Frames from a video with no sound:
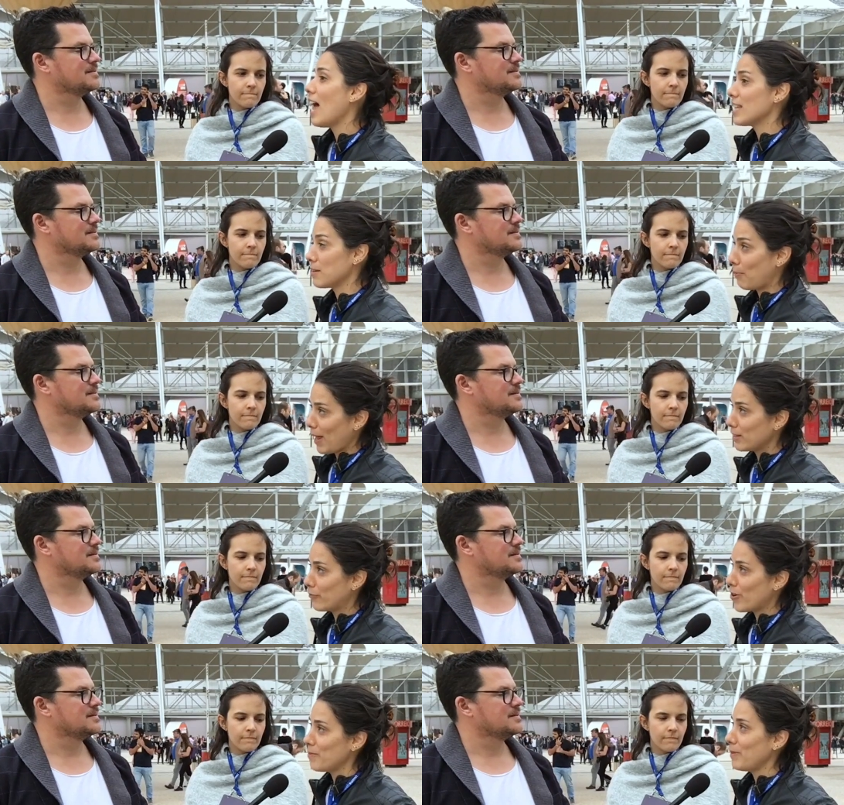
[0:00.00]
Speaker 1: as a
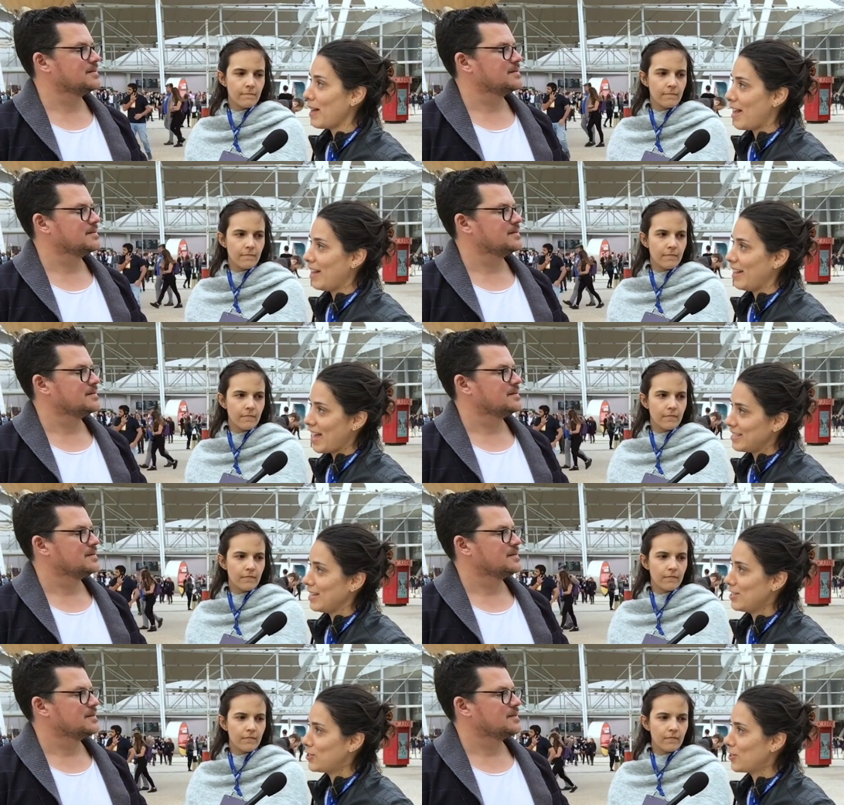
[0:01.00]
platform, uh, as
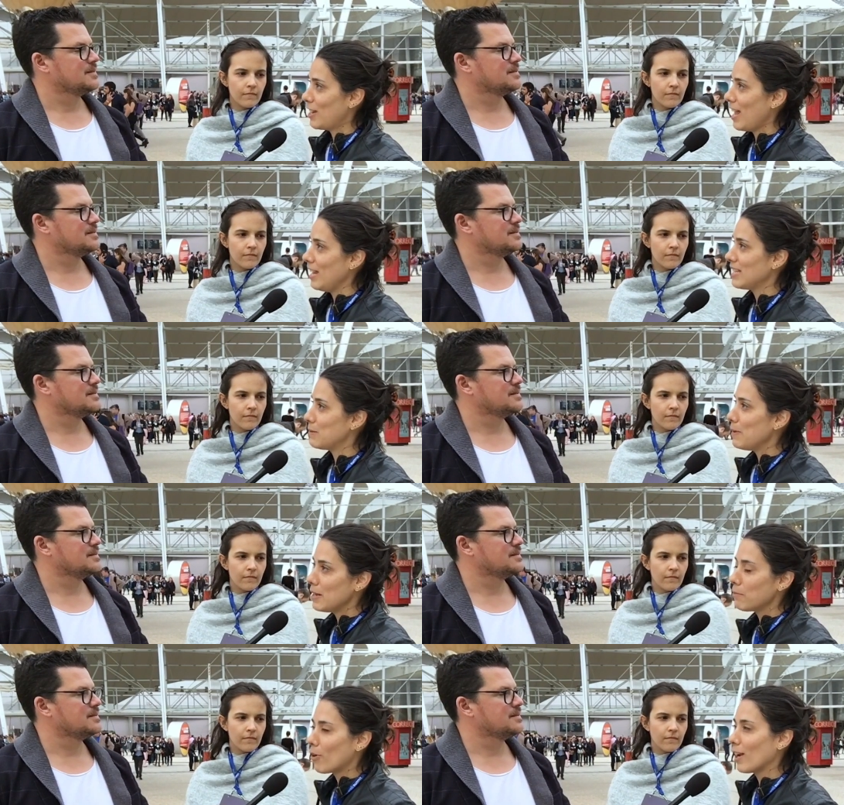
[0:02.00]
it is today, it's
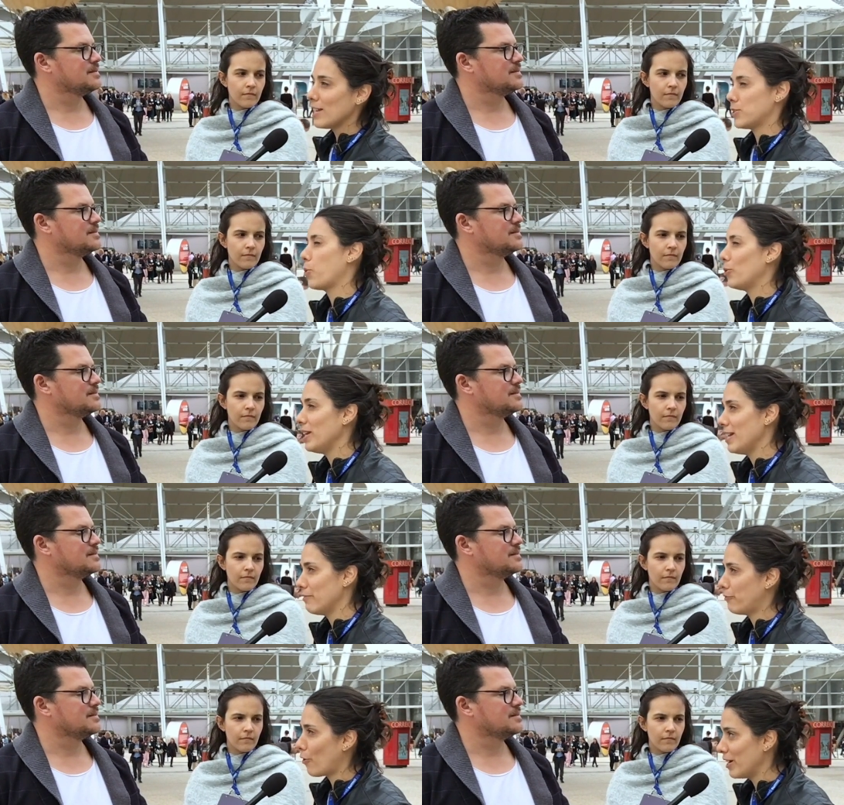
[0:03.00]
been more or less three,
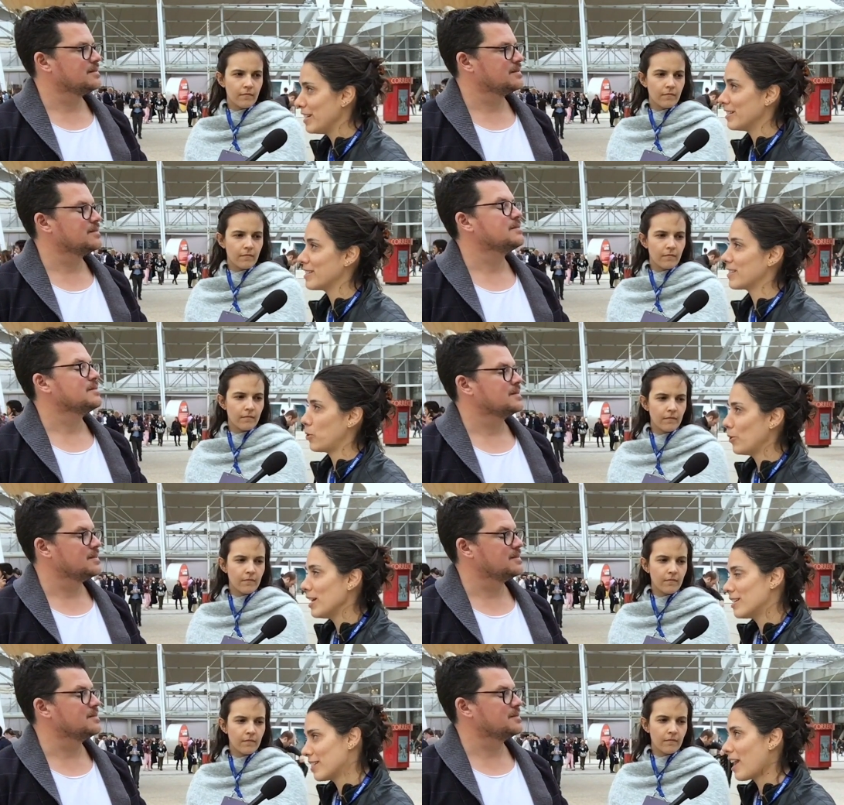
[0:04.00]
four years, three
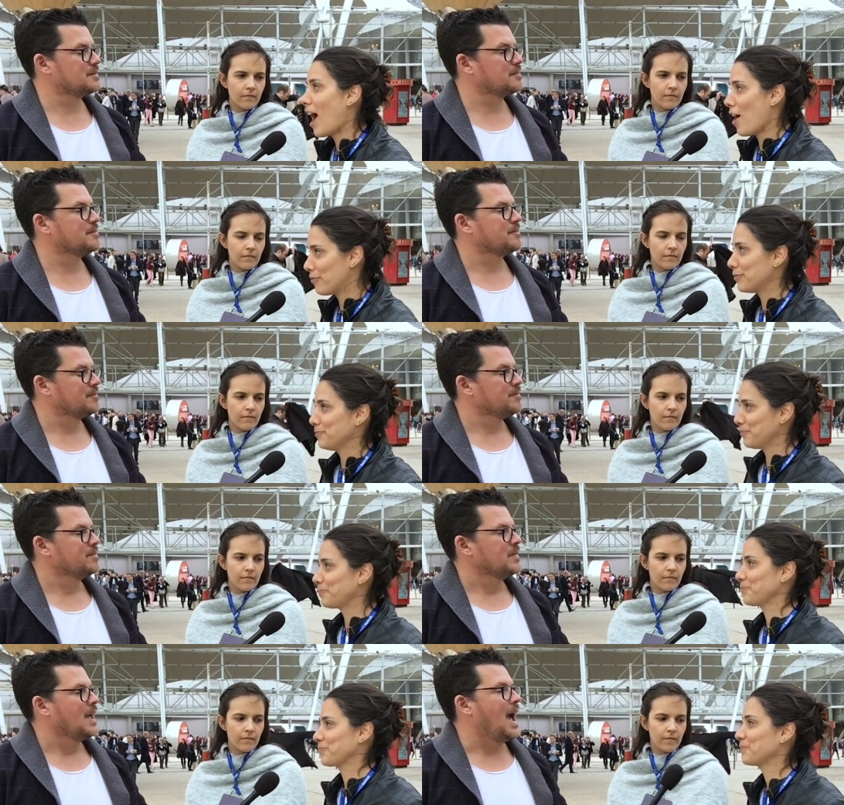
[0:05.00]
years and a half.
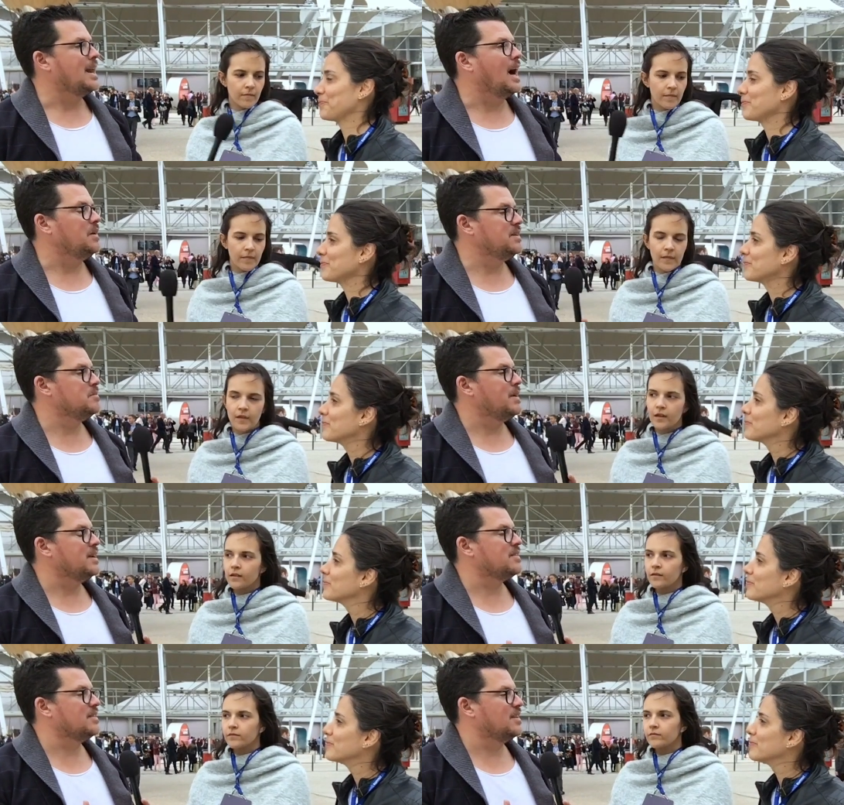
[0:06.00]
Speaker 2: And how did you
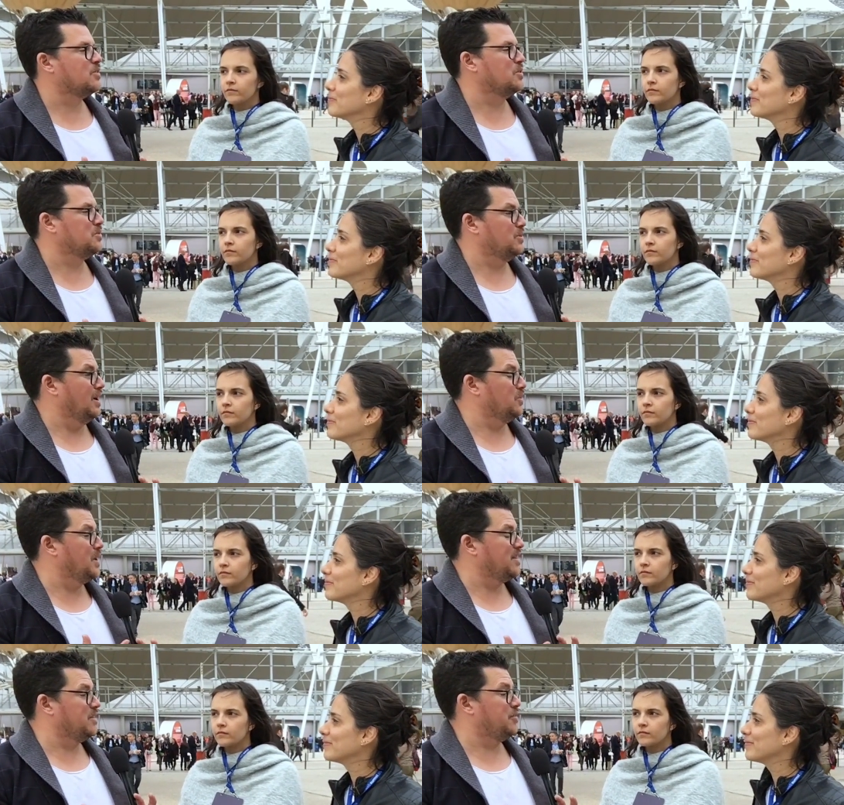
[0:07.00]
manage to, to, to
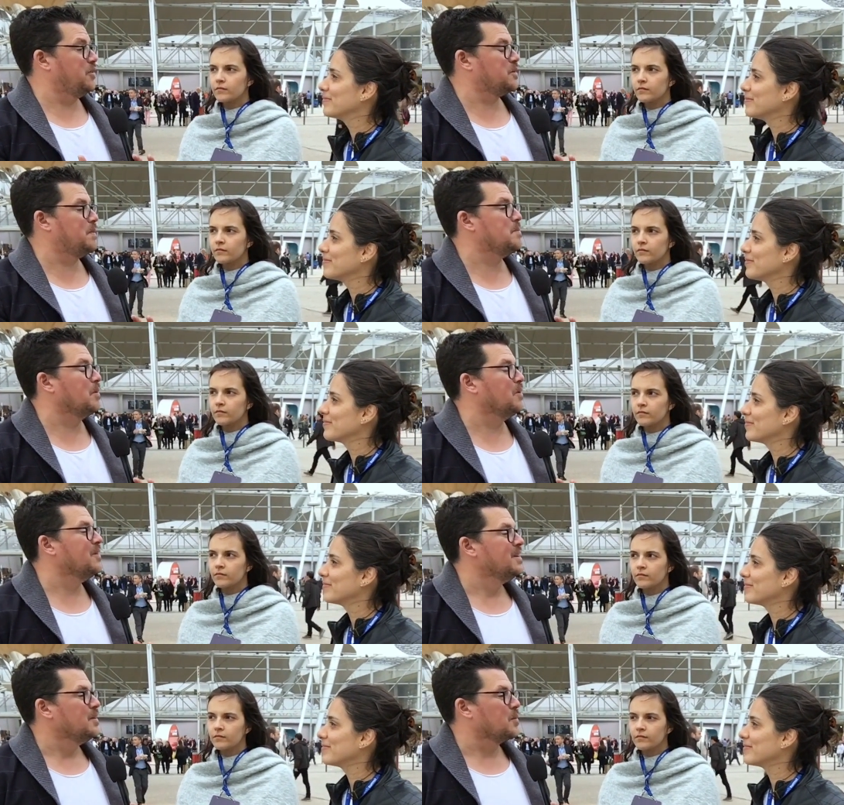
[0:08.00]
get the first
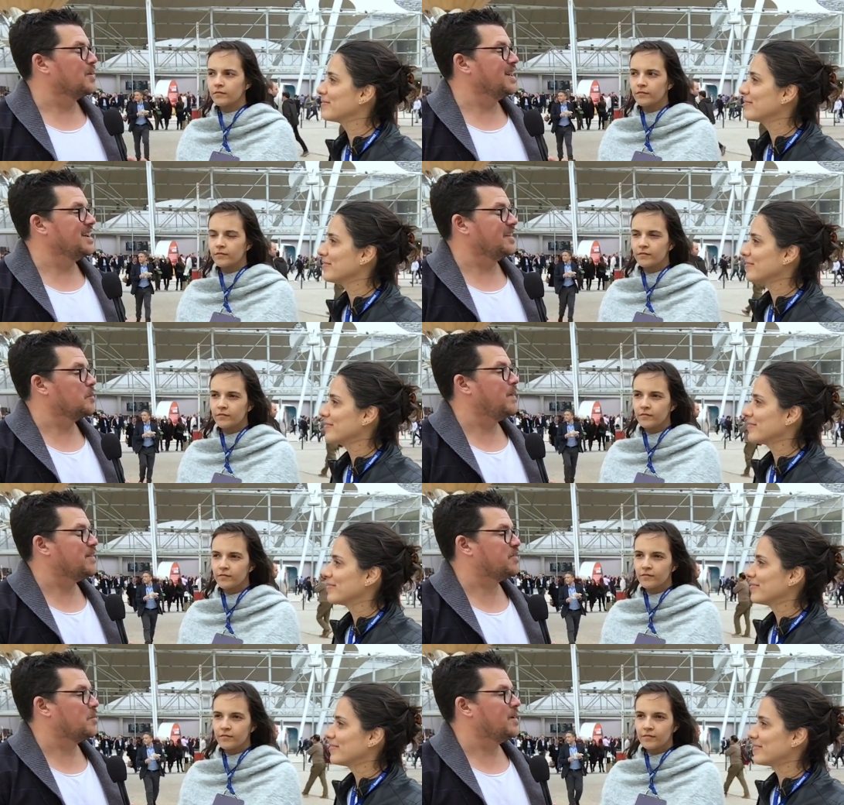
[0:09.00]
people really on the
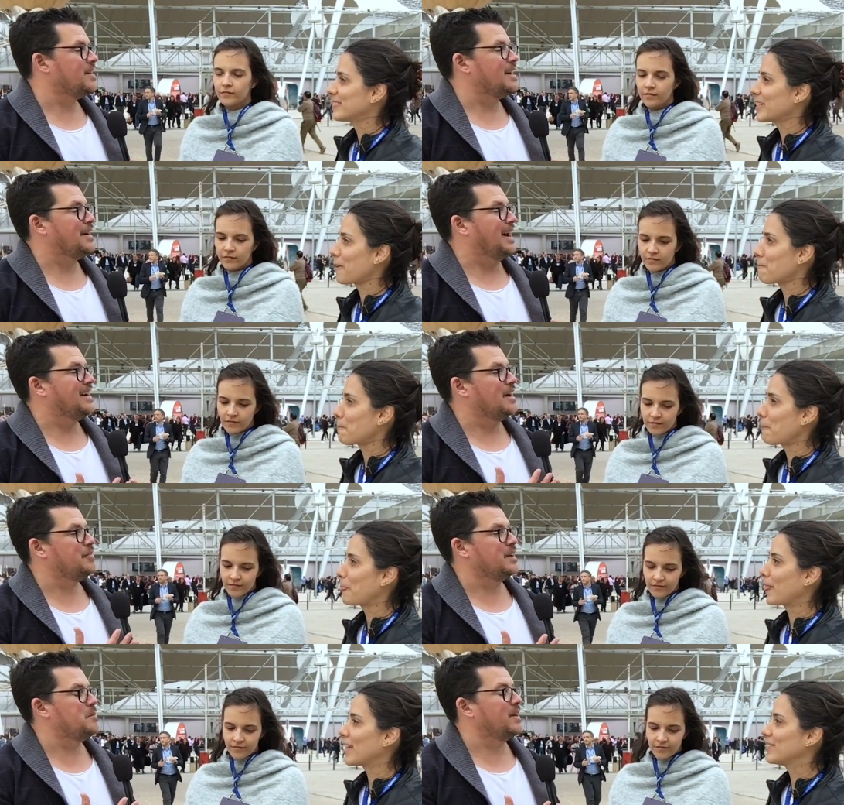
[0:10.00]
platform? Because I, I, I
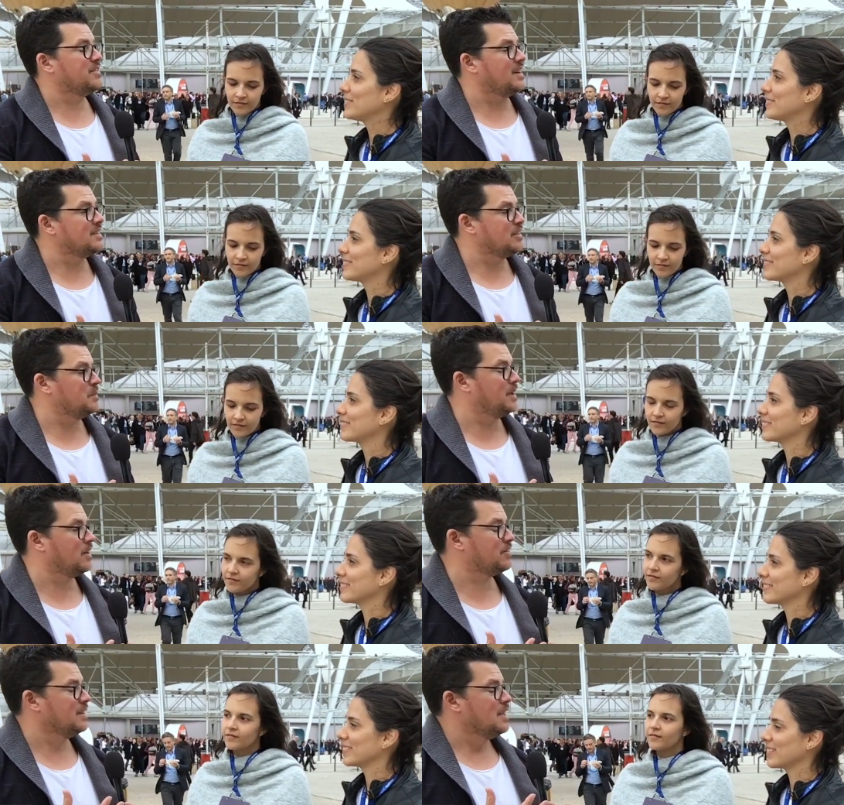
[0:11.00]
think the biggest challenge is because